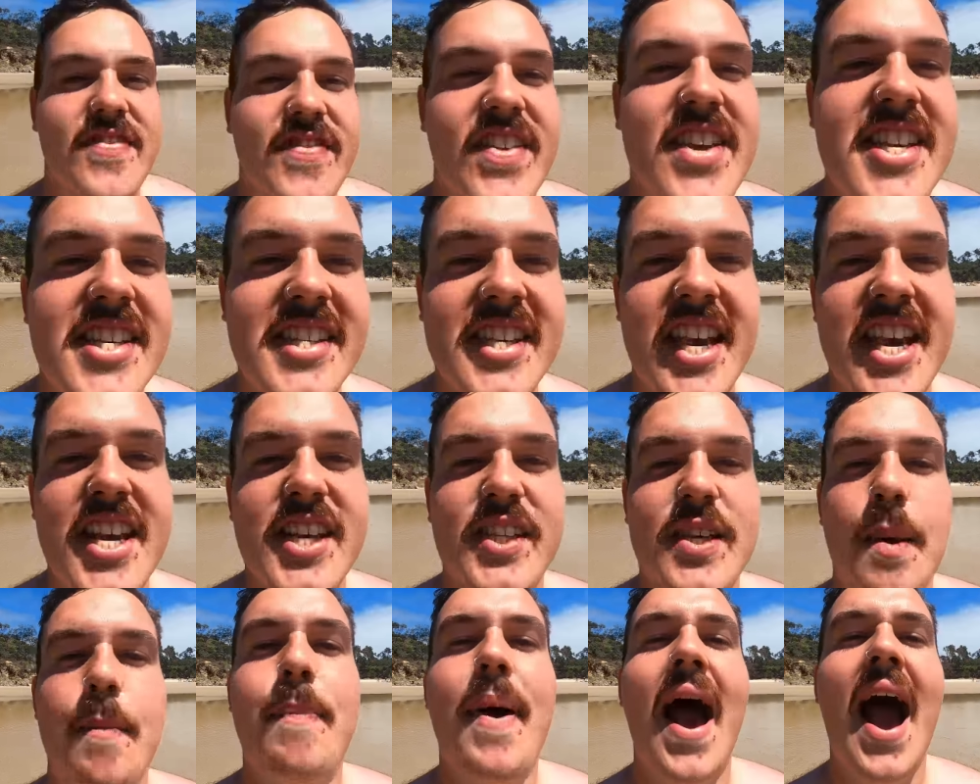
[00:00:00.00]
this
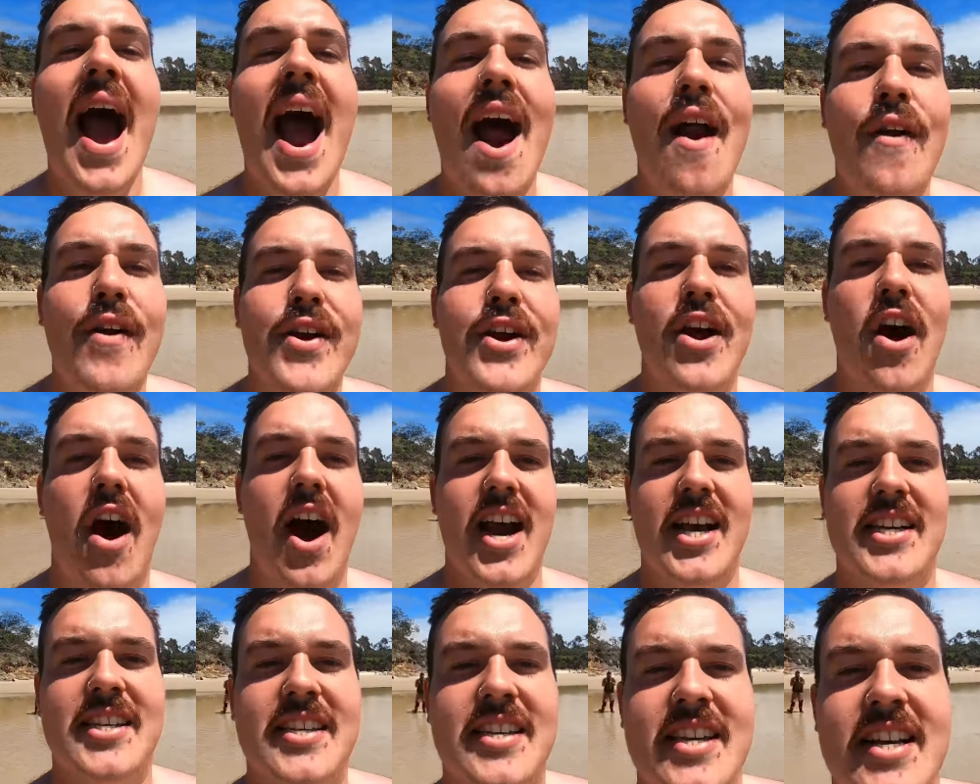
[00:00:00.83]
is
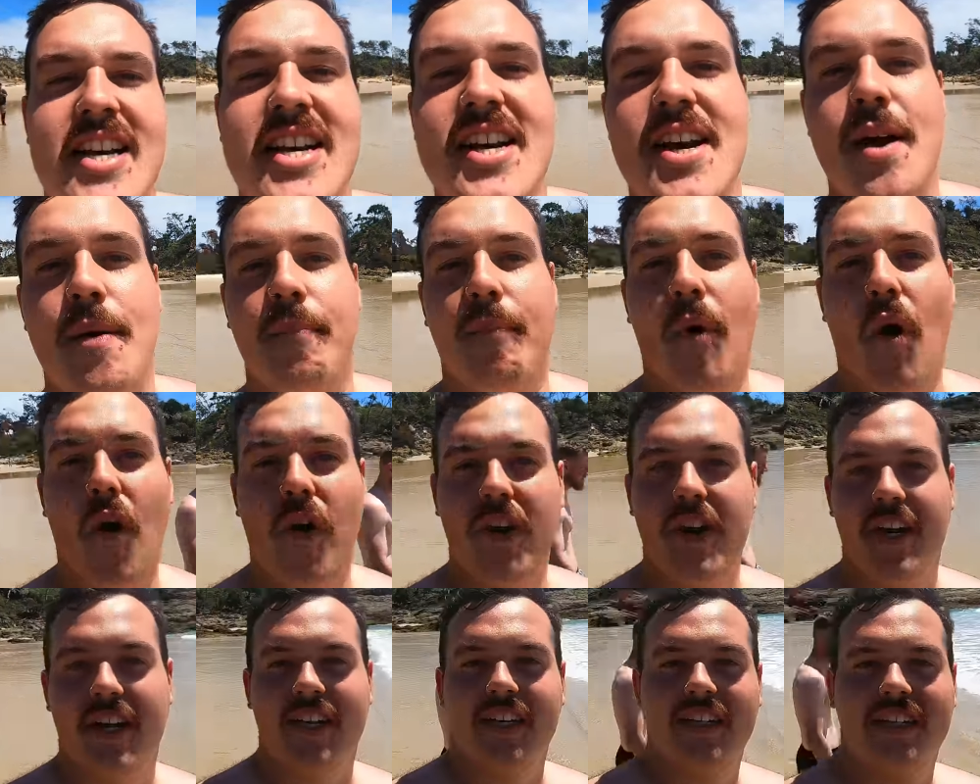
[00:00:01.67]
paradise.
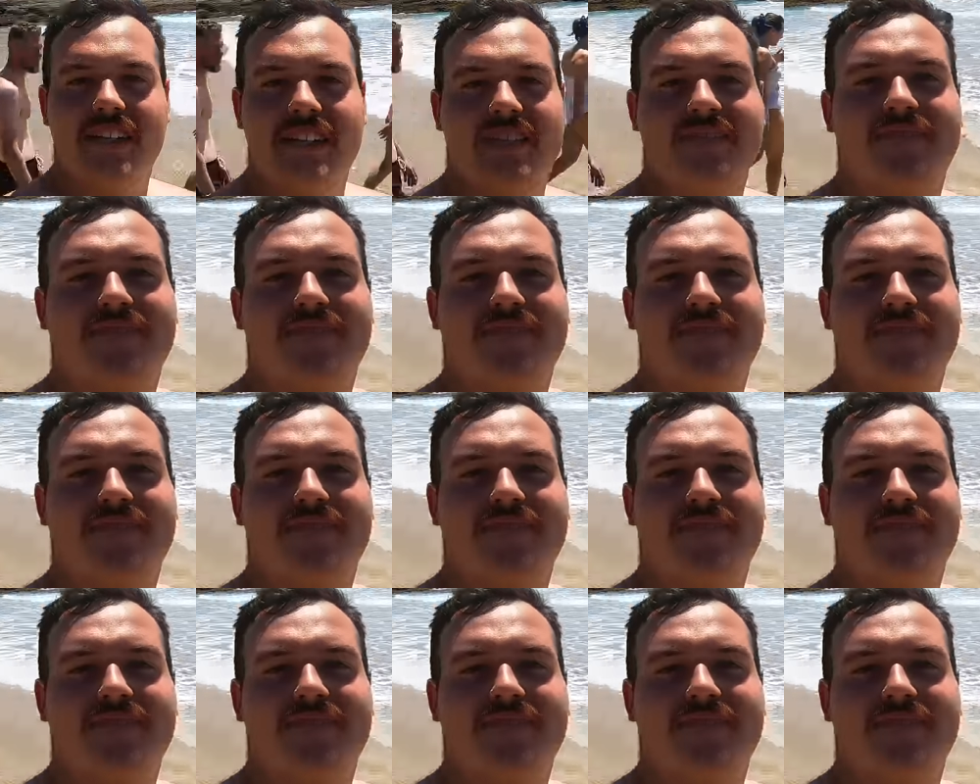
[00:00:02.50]
Moreton